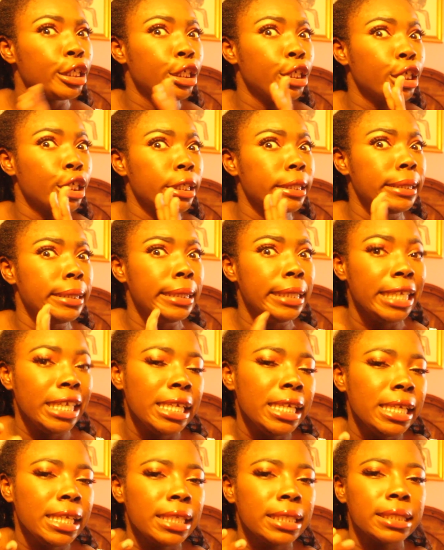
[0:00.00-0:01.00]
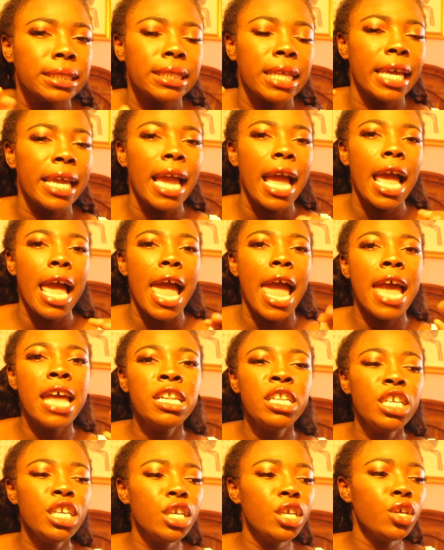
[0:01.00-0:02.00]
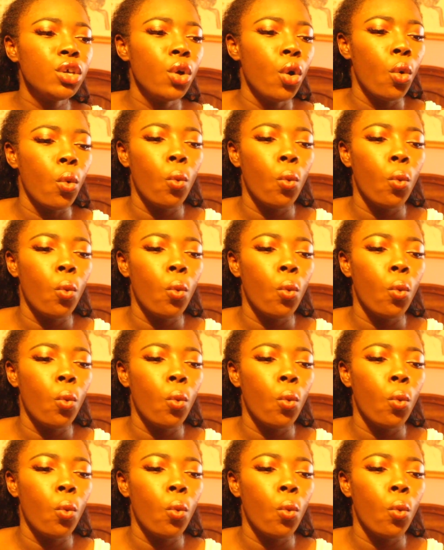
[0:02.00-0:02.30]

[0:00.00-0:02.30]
your niece, like any